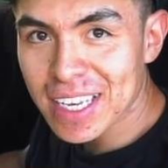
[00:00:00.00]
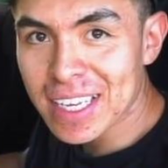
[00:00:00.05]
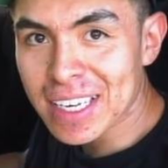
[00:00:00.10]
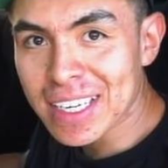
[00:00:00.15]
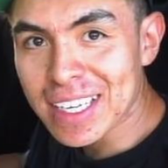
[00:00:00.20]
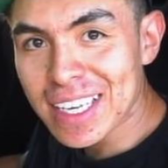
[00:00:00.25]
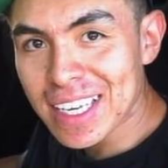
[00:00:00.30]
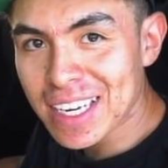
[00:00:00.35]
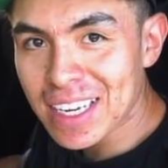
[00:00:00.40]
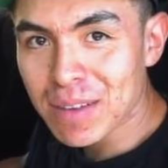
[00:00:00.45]
in
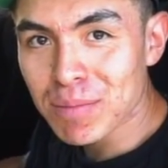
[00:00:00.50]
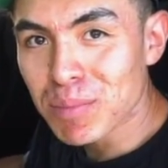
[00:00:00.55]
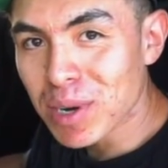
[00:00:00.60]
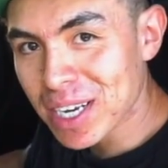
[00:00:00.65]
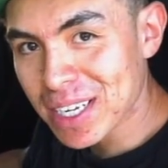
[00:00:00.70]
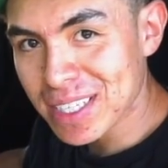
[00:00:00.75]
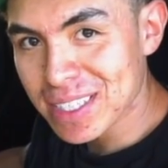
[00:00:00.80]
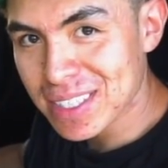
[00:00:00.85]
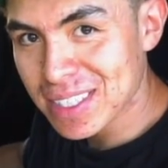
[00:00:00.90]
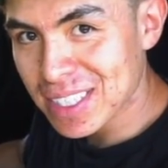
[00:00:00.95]
getting
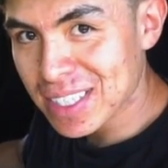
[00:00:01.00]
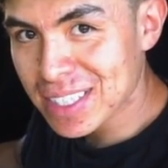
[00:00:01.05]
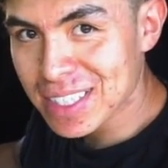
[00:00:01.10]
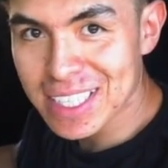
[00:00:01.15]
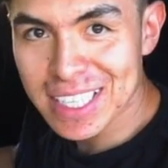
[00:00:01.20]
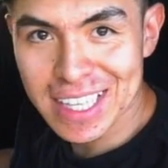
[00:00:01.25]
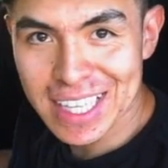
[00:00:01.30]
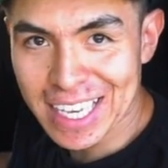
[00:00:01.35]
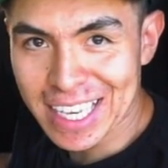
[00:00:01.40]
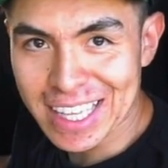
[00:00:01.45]
bucket seats
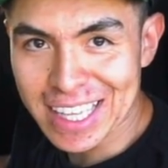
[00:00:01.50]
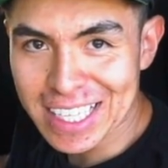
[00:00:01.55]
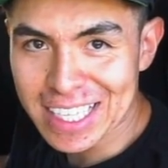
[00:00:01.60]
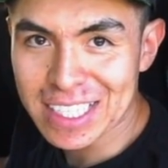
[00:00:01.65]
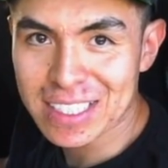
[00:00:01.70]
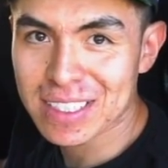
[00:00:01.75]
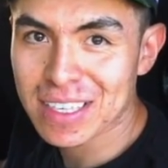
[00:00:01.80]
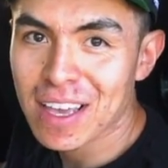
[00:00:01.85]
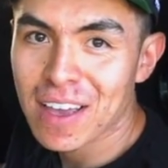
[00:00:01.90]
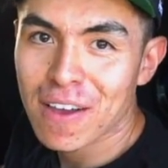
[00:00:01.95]
like
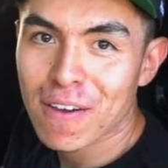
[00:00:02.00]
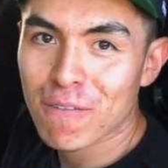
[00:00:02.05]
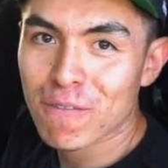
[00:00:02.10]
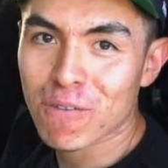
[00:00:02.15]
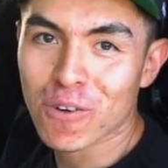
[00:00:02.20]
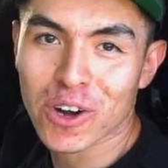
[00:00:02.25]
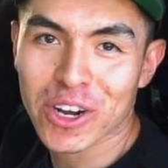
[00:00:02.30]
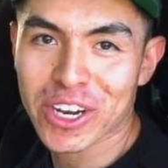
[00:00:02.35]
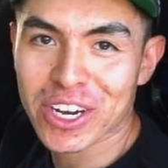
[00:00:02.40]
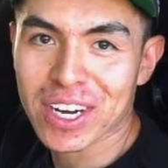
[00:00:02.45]
these
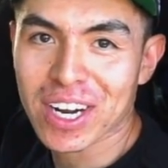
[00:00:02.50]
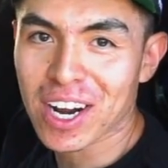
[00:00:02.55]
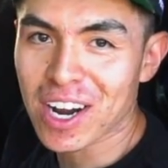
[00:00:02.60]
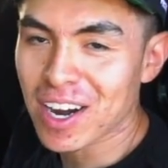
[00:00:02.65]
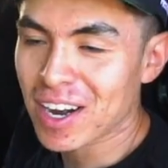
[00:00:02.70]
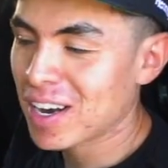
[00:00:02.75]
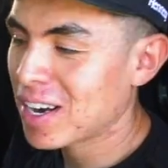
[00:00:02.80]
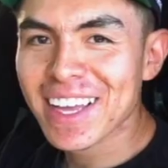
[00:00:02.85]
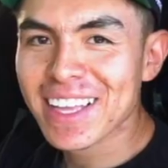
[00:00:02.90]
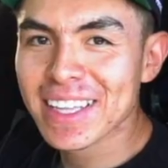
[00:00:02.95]
for your
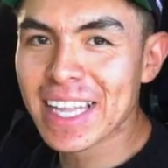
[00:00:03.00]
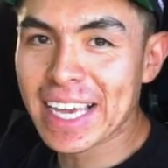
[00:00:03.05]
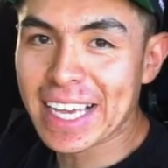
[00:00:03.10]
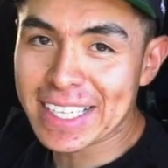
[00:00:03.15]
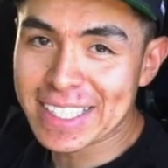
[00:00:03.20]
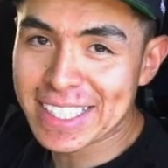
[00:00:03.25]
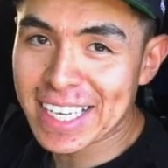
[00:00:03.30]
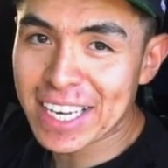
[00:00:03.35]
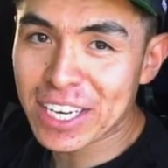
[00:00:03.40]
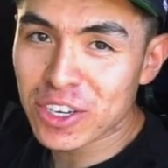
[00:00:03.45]
car, like I
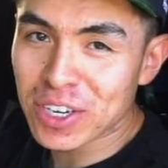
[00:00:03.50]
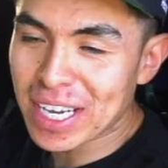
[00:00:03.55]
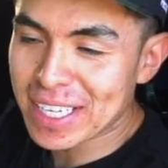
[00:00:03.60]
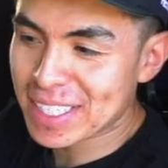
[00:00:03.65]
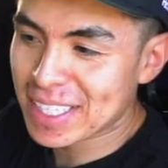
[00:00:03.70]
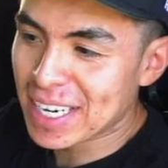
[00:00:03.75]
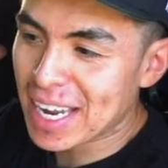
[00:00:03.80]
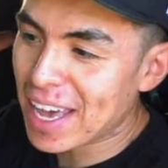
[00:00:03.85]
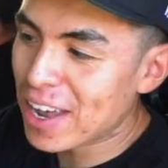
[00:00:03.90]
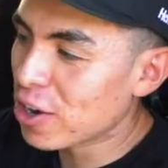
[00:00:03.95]
said, you guys
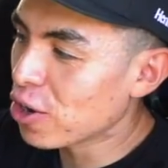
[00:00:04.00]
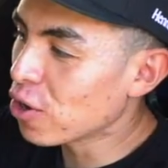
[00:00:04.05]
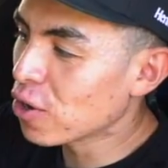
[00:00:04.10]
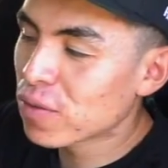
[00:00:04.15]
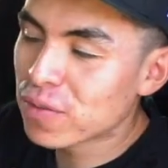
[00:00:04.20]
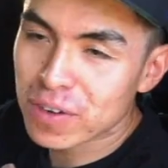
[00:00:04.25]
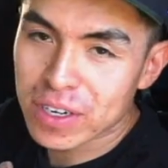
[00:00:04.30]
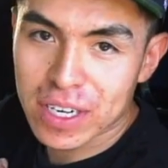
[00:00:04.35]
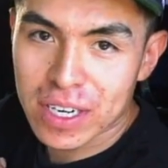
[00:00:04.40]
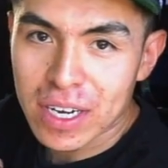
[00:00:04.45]
can head
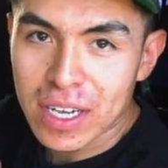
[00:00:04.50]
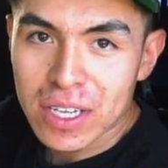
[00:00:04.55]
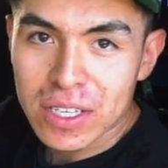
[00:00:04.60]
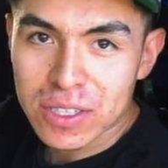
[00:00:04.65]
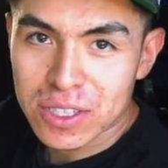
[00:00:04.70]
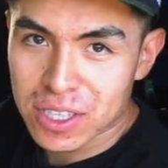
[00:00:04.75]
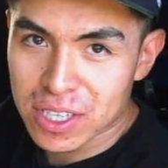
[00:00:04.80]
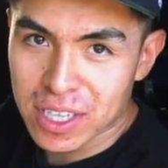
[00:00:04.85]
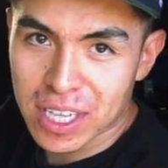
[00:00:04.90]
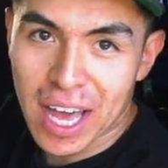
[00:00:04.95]
over
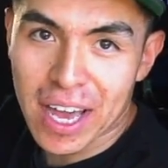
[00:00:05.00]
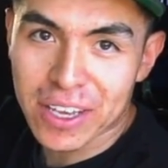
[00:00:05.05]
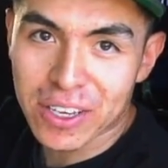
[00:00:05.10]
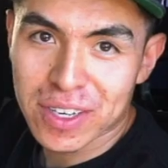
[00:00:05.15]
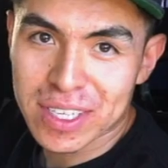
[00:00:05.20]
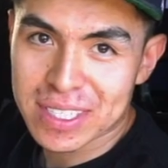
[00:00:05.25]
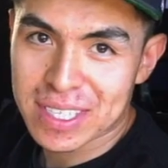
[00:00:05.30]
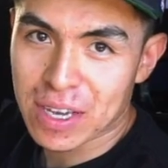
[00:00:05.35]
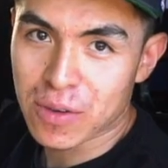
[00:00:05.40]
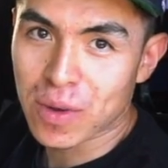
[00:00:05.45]
to the Lot
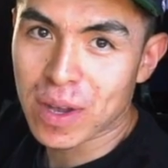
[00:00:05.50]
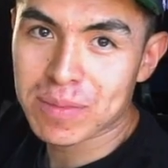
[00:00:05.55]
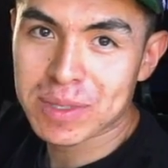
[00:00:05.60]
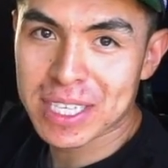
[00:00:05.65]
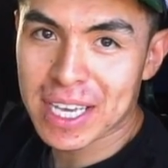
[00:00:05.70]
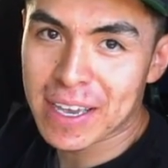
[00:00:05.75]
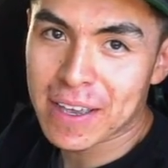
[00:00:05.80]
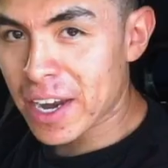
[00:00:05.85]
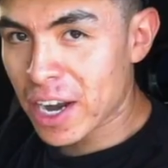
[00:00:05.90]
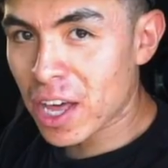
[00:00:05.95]
USA
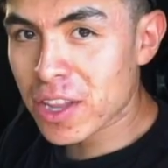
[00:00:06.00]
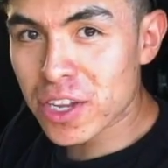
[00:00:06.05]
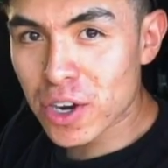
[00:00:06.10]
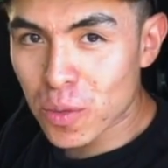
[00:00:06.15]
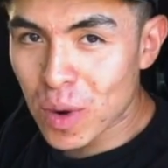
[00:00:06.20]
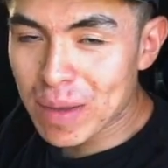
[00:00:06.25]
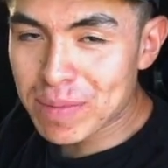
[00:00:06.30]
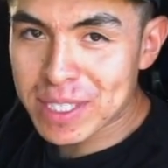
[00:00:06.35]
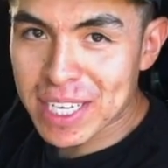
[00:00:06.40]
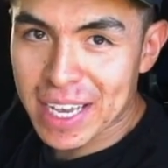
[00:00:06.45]
website, and on their
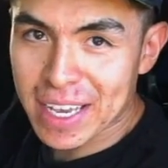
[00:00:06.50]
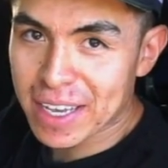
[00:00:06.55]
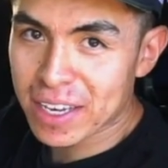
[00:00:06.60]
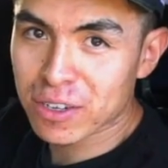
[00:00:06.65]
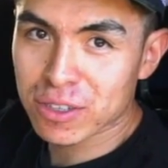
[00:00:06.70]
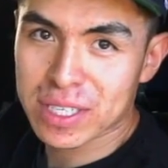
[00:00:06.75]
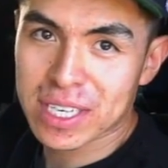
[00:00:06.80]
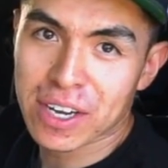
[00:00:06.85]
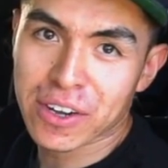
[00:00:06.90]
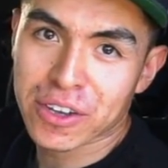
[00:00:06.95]
website
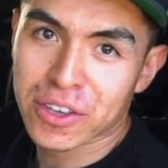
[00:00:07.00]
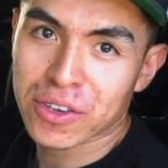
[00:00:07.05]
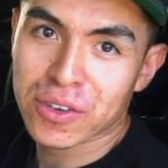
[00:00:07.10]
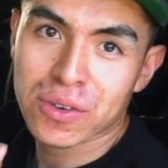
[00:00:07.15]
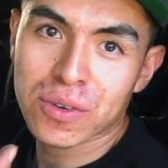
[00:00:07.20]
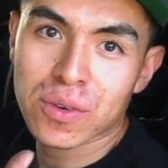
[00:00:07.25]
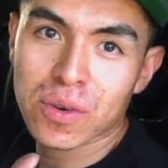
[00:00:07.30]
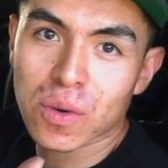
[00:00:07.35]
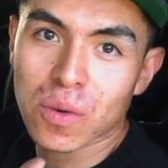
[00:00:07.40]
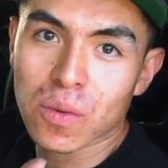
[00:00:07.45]
it'll tell
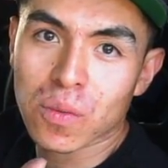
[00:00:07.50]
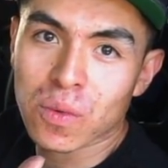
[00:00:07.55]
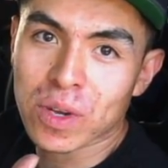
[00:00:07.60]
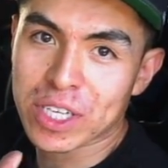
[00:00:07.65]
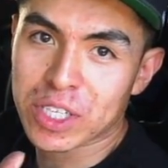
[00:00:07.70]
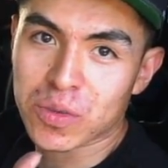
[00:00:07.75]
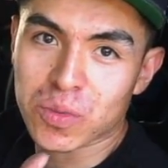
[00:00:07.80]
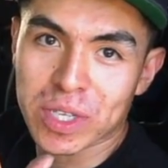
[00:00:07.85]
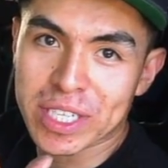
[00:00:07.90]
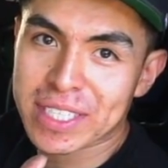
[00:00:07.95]
you
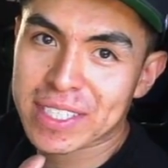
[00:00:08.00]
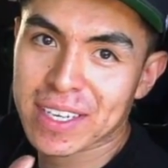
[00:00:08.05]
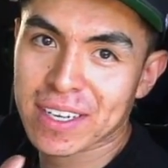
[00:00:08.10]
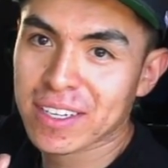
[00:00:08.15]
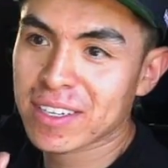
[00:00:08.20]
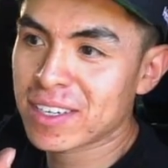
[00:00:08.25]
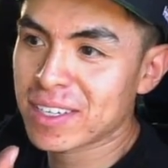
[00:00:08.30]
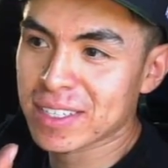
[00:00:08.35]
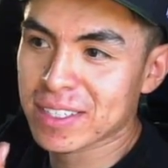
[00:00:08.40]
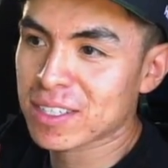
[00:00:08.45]
which
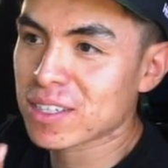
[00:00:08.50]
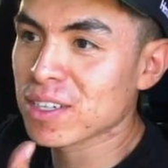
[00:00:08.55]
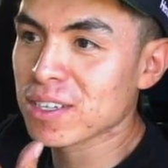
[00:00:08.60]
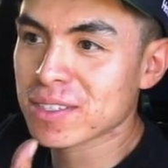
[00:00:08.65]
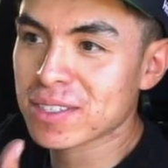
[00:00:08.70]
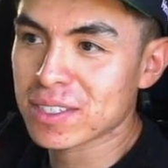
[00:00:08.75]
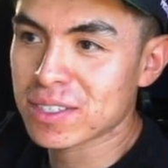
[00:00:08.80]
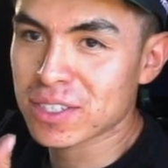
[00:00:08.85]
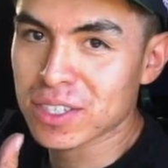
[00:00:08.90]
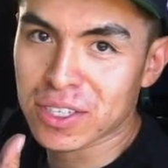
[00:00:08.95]
retailer is
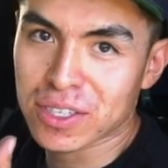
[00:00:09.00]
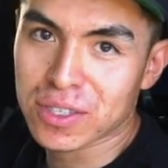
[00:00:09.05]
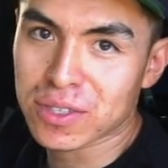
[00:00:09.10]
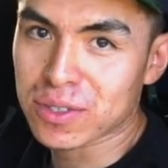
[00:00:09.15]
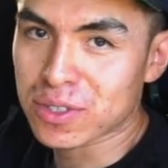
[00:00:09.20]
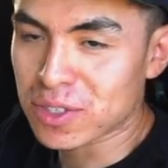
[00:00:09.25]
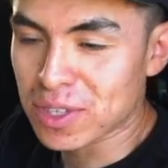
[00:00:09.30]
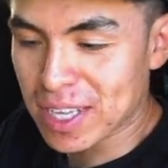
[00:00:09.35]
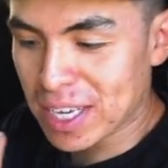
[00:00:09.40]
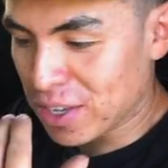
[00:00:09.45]
closest to you
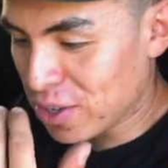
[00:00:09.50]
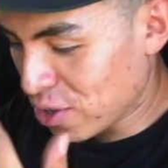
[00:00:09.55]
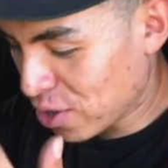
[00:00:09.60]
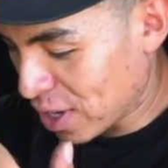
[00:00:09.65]
so that you